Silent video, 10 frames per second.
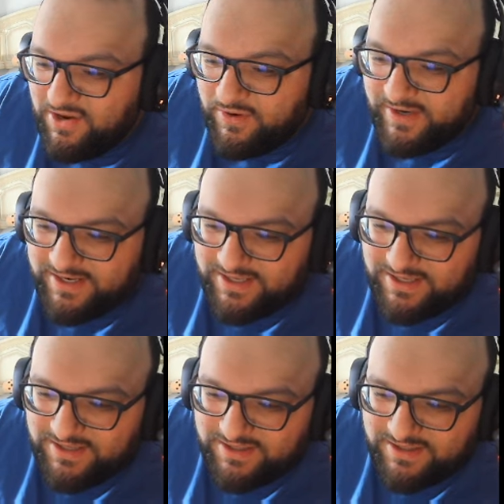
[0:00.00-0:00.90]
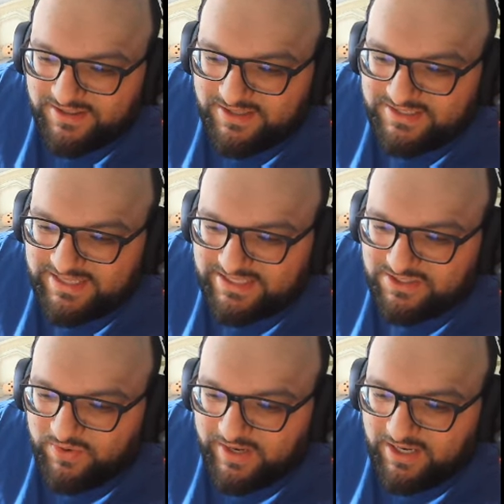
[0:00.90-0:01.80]
annoyingly, the
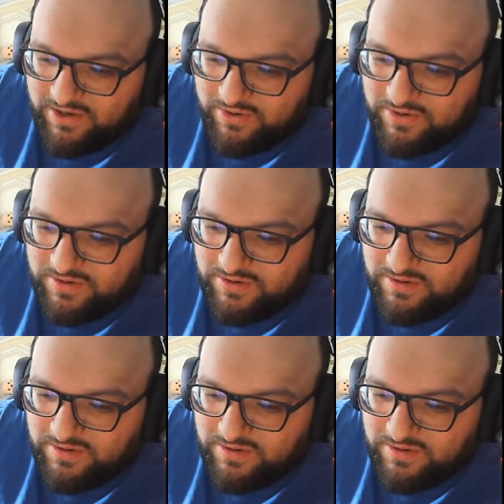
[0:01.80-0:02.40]
stats are quite low.